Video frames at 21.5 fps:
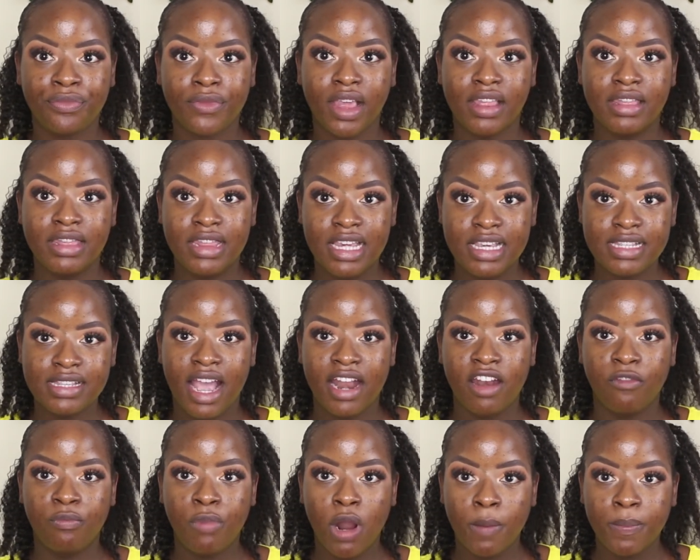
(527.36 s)
these
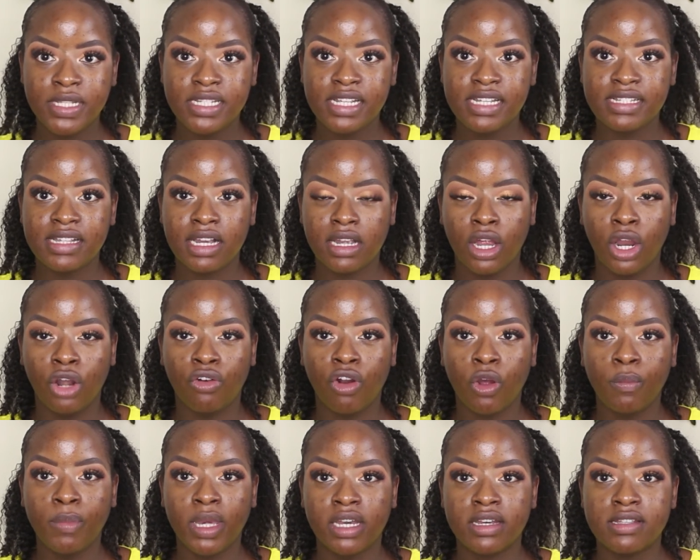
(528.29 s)
kind of properties that can
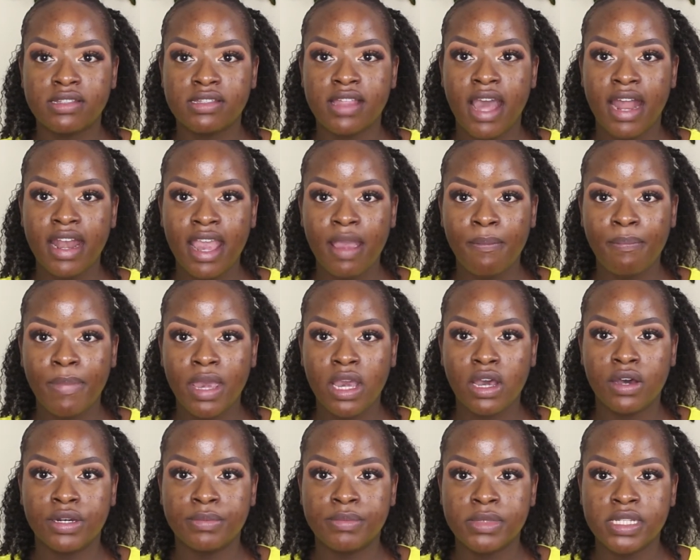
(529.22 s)
grow, because then it
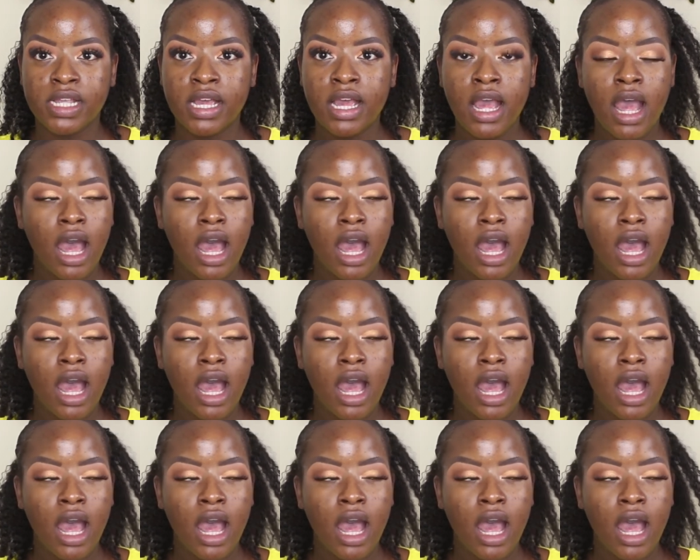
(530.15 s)
becomes